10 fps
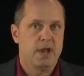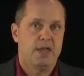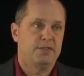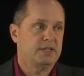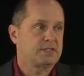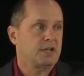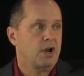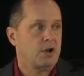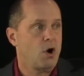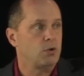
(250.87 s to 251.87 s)
And this
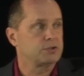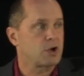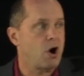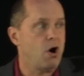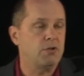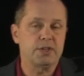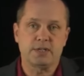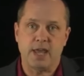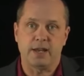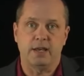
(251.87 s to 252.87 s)
holds all the
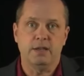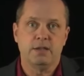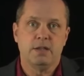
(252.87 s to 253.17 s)
data